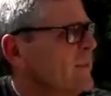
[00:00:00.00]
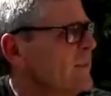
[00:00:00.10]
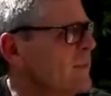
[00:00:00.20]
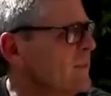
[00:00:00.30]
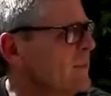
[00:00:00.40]

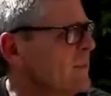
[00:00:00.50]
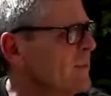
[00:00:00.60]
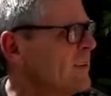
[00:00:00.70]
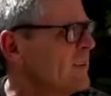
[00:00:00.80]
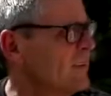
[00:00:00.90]

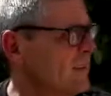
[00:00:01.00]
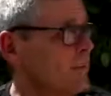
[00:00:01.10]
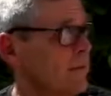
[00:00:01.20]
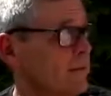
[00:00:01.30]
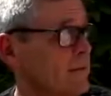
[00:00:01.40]

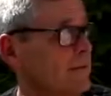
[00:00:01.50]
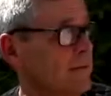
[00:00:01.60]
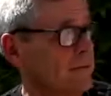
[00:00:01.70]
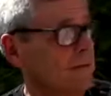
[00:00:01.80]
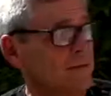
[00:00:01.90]

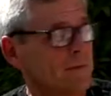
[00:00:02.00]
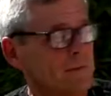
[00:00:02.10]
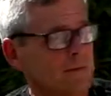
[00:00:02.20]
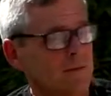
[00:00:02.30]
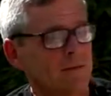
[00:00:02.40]

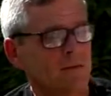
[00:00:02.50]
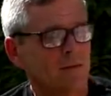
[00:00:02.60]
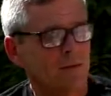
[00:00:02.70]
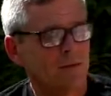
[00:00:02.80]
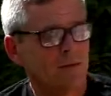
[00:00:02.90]

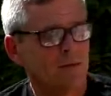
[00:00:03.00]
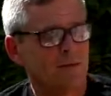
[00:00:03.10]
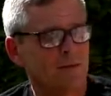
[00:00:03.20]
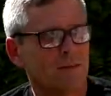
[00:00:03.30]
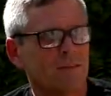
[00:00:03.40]

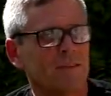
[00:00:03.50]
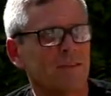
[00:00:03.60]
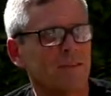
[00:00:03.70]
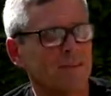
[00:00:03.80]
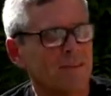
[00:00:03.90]

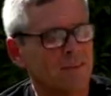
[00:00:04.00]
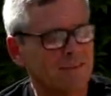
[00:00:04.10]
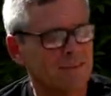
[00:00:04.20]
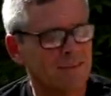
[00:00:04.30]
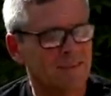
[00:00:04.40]

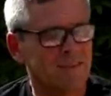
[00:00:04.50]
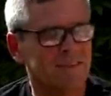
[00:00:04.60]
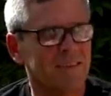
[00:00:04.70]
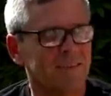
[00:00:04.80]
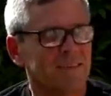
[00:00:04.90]

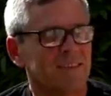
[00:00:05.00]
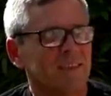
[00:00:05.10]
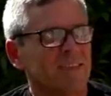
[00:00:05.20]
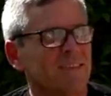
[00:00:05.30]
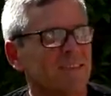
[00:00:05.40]

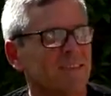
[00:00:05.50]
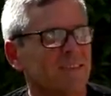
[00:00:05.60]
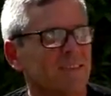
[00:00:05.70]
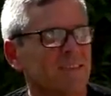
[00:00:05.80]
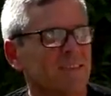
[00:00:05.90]

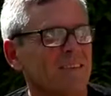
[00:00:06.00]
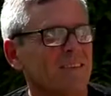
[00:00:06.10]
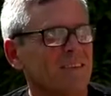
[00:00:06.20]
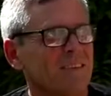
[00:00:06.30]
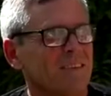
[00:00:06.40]

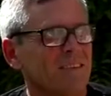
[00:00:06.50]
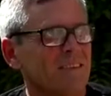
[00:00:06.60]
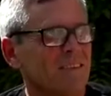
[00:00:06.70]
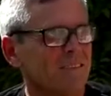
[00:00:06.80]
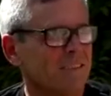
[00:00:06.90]

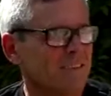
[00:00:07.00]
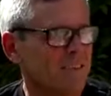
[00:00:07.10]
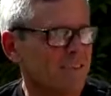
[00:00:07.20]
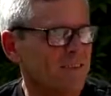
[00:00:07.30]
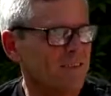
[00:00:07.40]

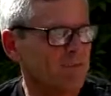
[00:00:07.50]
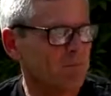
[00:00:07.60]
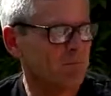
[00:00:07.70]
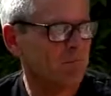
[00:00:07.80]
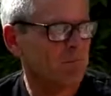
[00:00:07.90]
No words are spoken by the person on screen.